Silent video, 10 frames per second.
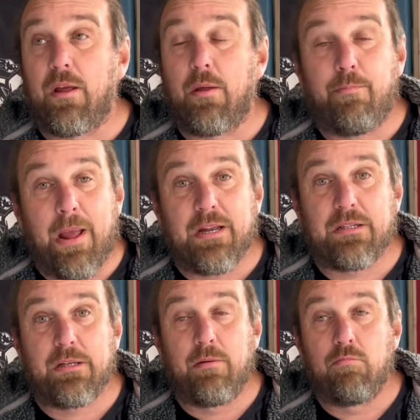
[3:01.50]
are the
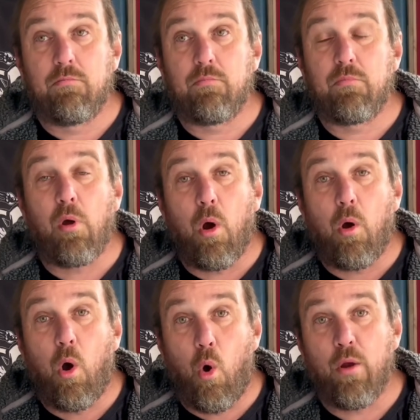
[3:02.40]
best that
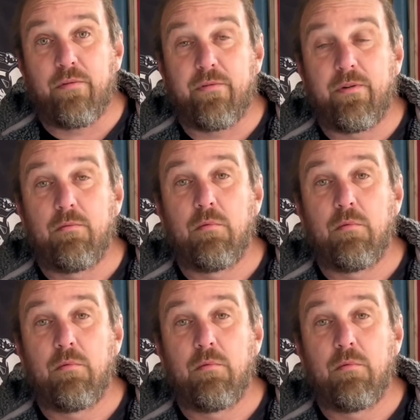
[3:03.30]
I've